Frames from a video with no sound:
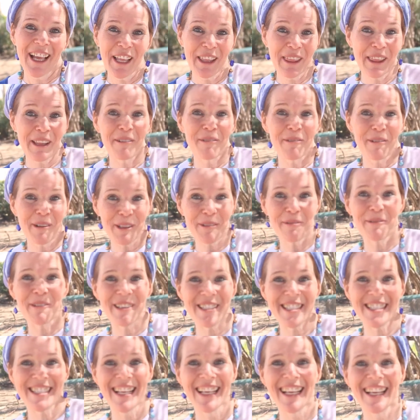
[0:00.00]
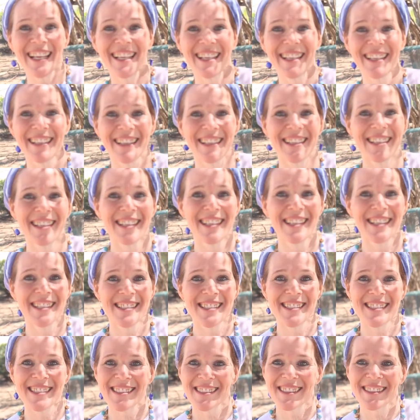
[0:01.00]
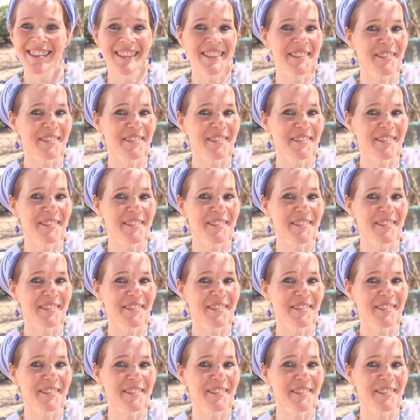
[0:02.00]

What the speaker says: I think what we're saying is,